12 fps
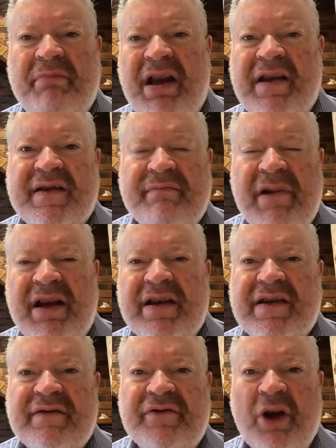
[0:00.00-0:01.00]
millions and
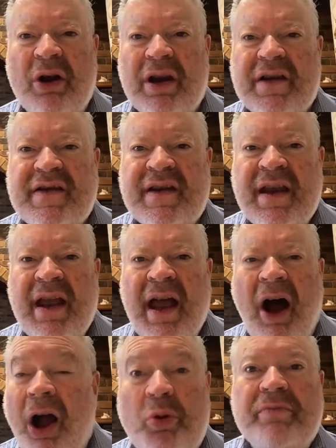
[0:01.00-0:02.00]
millions of dollars,
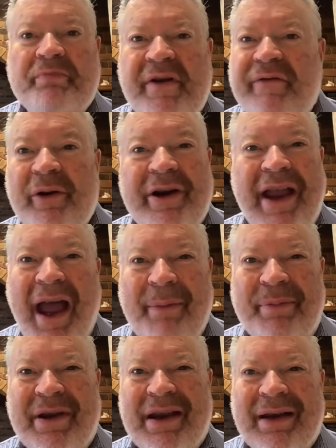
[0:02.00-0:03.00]
I wouldn't be very
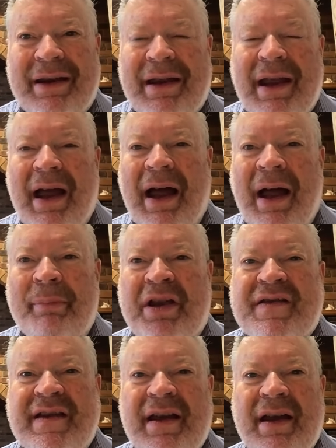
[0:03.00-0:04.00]
happy,
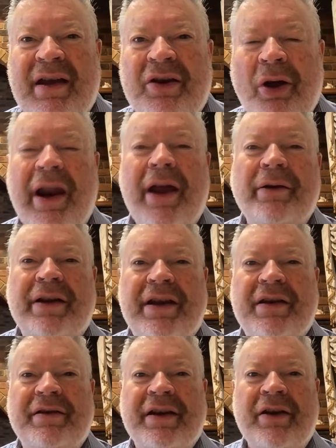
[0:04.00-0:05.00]
because not
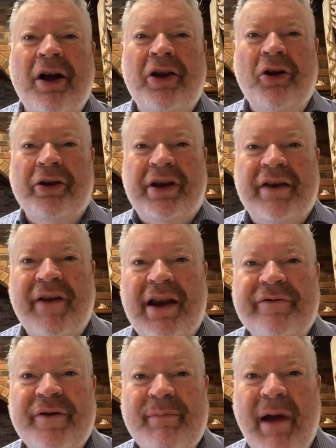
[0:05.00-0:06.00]
only did I not get value for